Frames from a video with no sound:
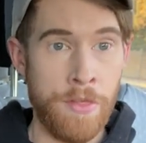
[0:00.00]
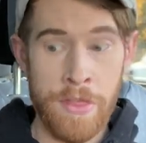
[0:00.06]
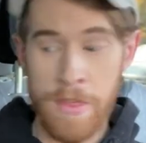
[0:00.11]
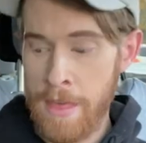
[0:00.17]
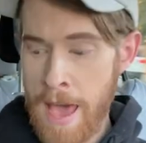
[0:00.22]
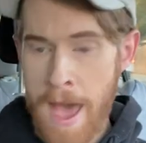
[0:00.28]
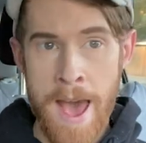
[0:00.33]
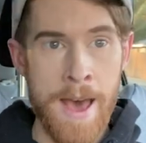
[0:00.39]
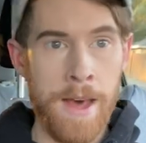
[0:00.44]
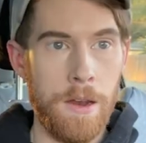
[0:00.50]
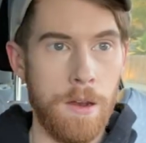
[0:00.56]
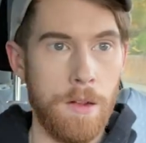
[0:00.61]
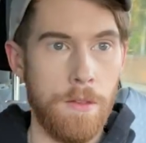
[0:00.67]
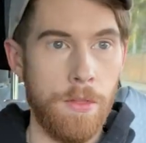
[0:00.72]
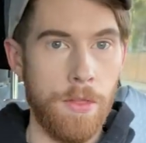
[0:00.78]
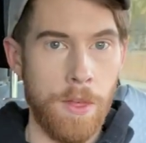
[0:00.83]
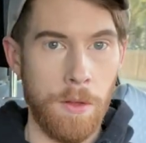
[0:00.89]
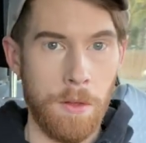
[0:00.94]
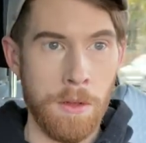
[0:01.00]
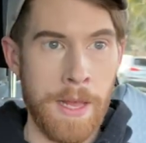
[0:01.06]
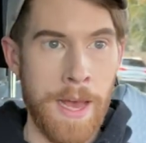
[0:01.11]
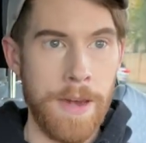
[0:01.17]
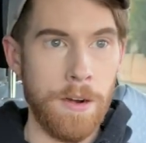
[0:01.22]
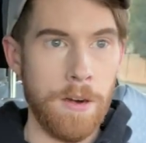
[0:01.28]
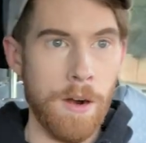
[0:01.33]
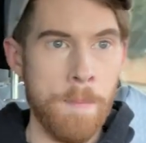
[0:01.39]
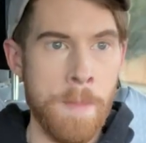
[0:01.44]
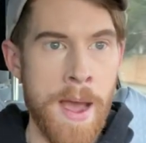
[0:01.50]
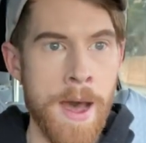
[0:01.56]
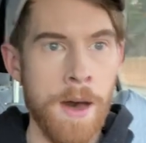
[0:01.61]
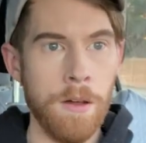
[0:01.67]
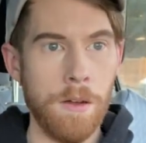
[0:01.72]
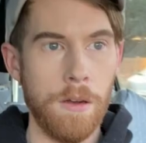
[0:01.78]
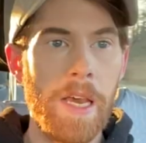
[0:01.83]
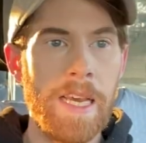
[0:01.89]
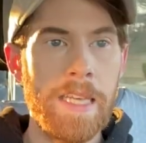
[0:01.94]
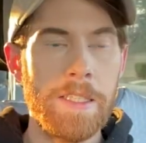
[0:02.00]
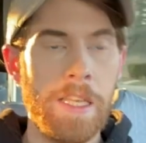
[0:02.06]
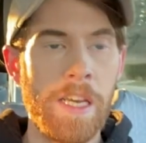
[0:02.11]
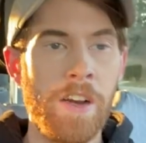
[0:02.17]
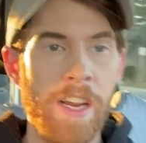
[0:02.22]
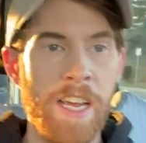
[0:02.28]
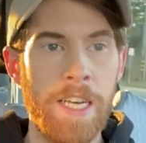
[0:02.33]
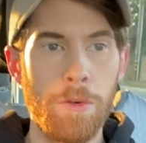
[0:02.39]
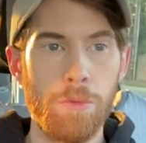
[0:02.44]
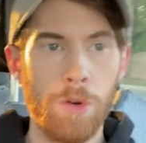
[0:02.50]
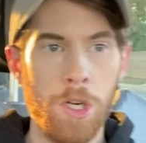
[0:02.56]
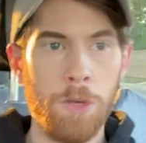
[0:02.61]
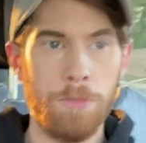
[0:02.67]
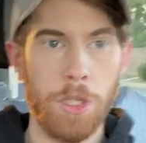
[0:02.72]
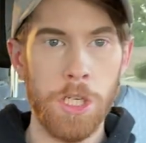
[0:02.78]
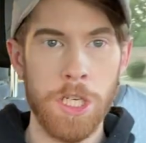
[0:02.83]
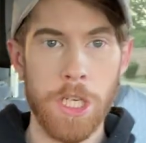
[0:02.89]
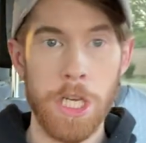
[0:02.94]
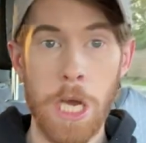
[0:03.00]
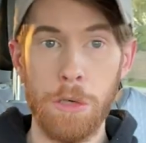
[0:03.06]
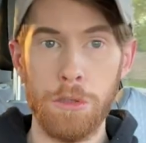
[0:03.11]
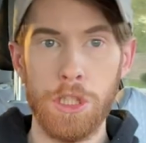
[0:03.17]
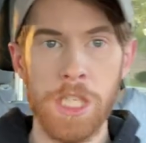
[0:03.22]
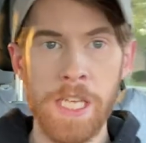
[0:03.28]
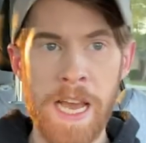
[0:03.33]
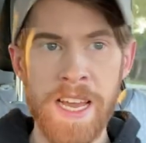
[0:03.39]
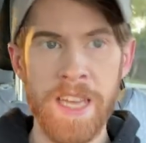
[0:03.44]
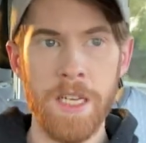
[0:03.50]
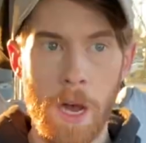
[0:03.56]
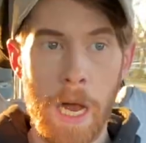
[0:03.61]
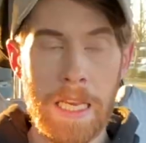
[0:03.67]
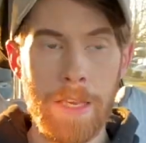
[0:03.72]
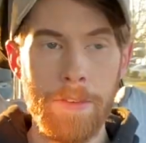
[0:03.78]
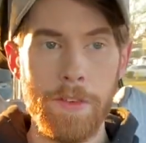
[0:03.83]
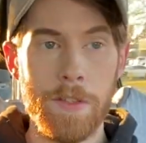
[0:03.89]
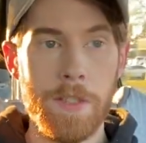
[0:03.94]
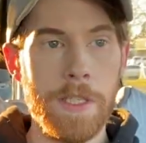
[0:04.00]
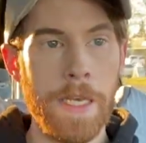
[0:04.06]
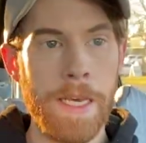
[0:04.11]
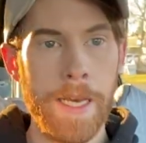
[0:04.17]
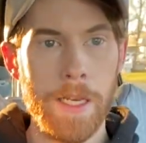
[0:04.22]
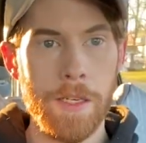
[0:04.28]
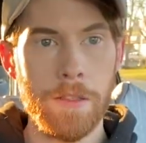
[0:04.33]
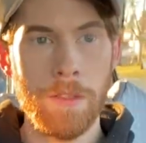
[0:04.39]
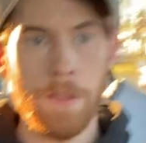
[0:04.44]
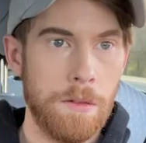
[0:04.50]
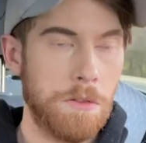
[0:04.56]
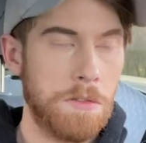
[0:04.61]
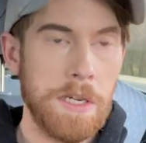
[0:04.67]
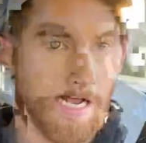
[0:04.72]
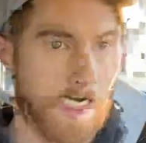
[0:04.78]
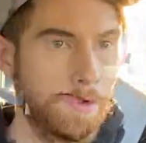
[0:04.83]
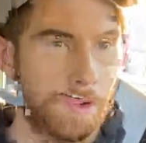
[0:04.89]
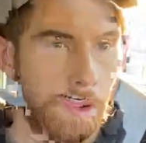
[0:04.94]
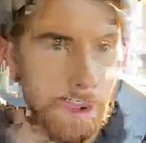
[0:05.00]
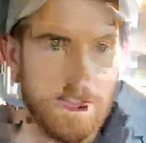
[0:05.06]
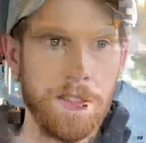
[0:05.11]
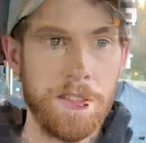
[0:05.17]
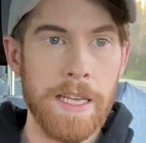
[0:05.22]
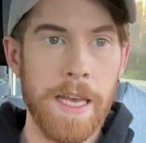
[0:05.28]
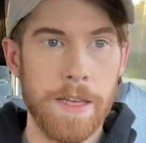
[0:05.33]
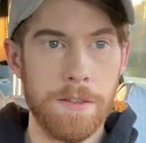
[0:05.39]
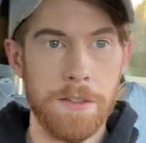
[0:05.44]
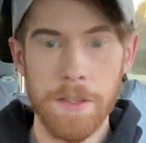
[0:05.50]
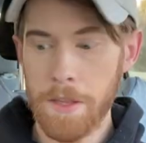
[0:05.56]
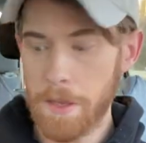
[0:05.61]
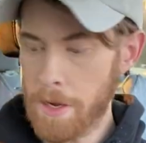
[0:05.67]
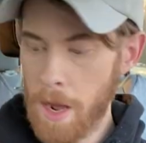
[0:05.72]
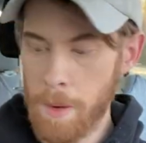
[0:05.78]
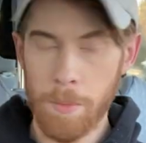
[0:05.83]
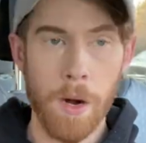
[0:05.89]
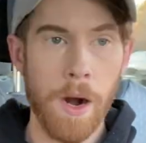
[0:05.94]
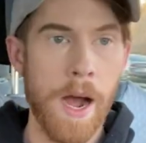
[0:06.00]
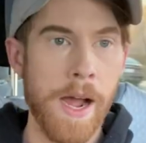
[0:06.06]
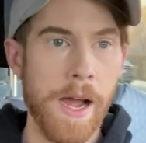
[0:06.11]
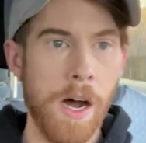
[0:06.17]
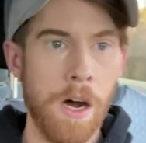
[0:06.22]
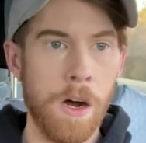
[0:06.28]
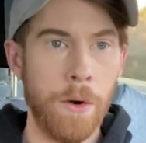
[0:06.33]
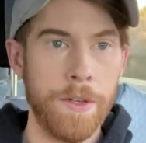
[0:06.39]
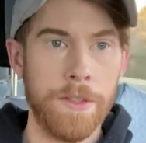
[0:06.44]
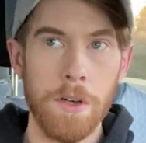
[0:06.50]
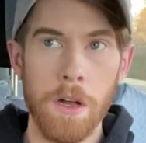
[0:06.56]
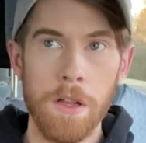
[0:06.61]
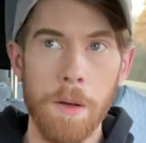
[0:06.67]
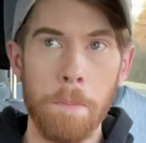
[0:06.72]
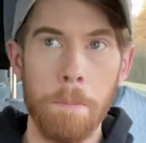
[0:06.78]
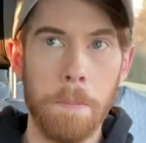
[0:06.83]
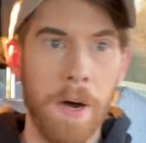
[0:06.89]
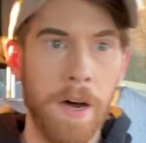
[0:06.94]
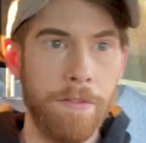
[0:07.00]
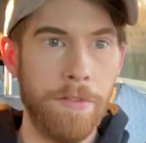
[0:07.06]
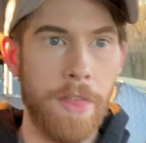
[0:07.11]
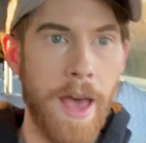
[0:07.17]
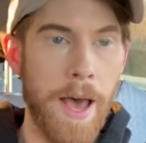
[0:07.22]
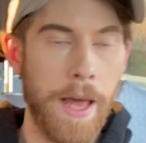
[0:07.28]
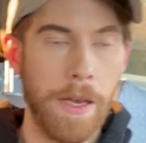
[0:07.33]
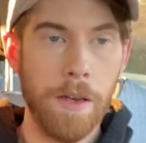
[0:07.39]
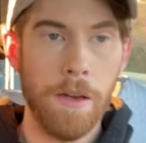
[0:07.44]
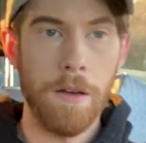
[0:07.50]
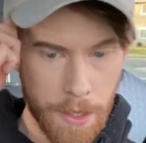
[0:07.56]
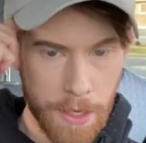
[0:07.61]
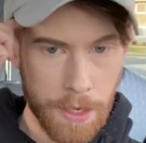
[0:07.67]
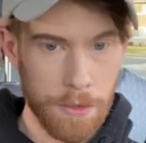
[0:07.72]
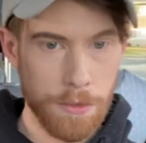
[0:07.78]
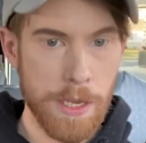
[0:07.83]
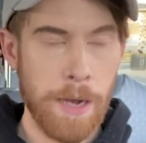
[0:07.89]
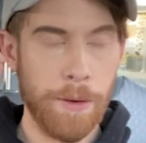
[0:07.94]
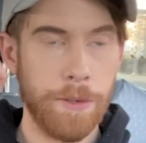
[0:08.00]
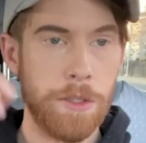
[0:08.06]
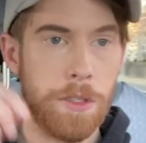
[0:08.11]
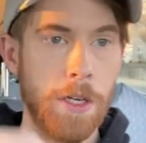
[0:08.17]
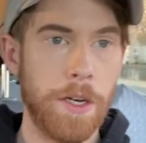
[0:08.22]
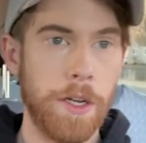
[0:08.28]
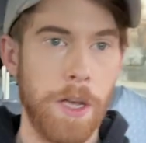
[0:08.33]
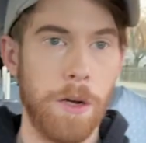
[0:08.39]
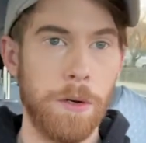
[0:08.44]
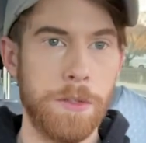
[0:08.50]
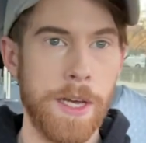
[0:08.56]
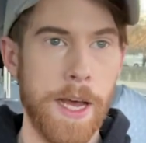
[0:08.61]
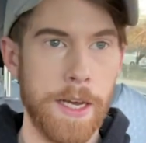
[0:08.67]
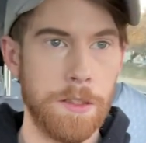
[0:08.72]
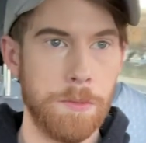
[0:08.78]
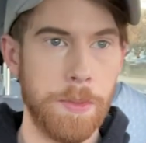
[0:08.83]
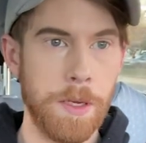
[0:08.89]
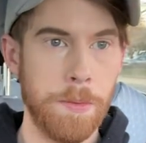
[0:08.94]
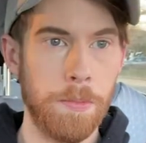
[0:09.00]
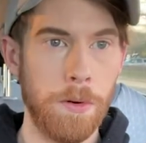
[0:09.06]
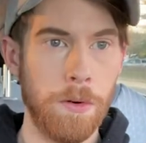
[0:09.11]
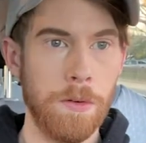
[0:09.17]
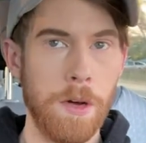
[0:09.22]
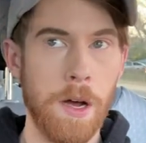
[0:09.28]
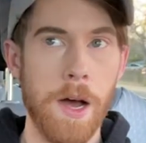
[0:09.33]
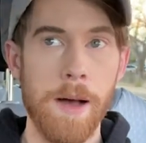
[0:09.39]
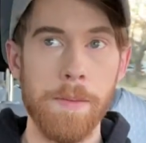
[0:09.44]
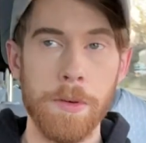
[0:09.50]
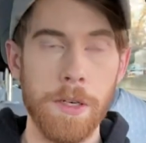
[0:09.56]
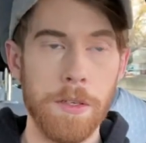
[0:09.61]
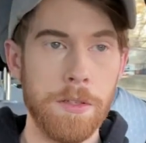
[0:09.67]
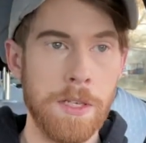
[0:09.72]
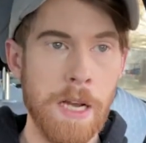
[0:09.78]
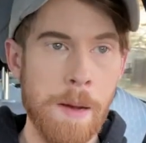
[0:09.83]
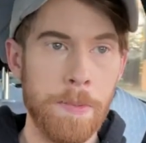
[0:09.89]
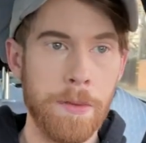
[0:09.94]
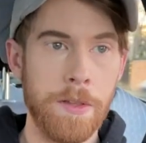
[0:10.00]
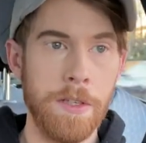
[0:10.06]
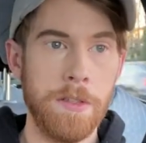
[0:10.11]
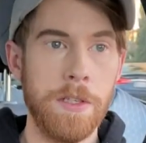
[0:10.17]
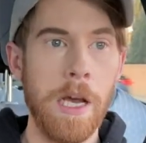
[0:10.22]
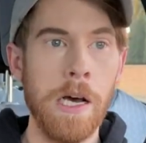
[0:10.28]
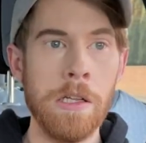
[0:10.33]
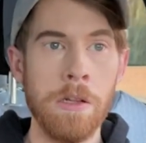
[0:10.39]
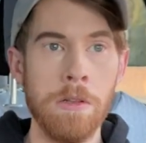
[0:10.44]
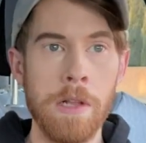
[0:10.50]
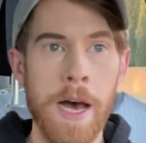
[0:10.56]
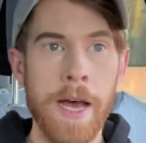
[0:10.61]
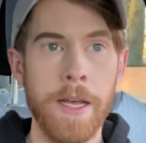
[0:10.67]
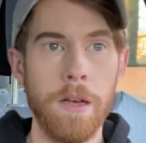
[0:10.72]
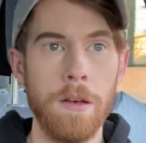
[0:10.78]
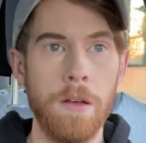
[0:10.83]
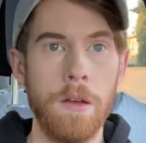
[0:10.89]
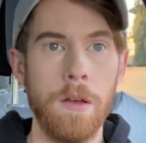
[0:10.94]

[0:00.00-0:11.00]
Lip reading: that? The letter amount? Is there any room to negotiate? I give you six. There's not even a six in the number I owe. It's all above that. Here's how it's gonna go, tax people. I'm gonna stop at this yellow light.